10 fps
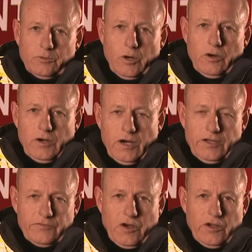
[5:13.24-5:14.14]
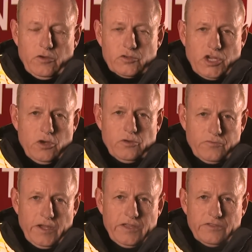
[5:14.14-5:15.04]
Well, I've, I've got total
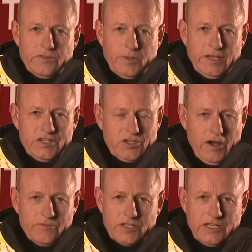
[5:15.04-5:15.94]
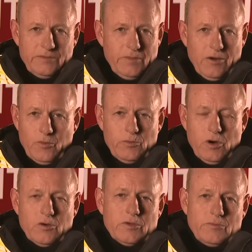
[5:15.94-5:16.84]
faith in the police dive team. We
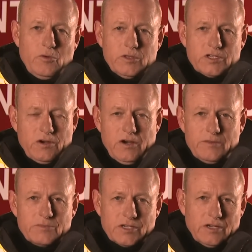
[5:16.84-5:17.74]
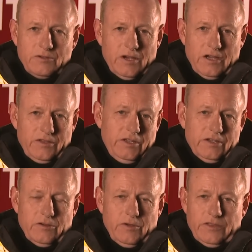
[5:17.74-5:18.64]
work with them all the time. So, uh, you
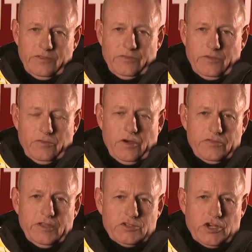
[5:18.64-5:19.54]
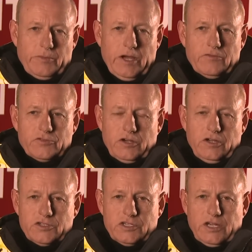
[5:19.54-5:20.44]
know, the, I think, Jeremy, after I
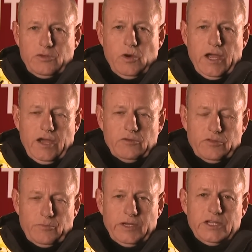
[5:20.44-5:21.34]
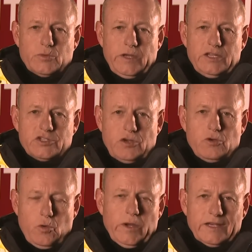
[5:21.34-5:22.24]
heard today what, how the police were here so
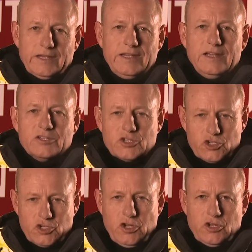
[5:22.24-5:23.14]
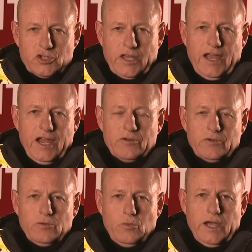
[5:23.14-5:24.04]
quickly to search that
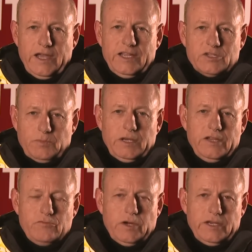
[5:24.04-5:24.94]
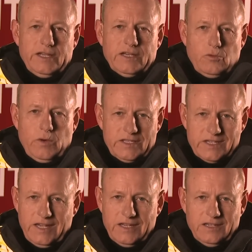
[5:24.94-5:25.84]
area where it's believed where Nicola
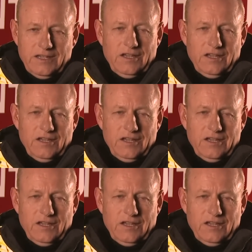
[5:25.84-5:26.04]
went in,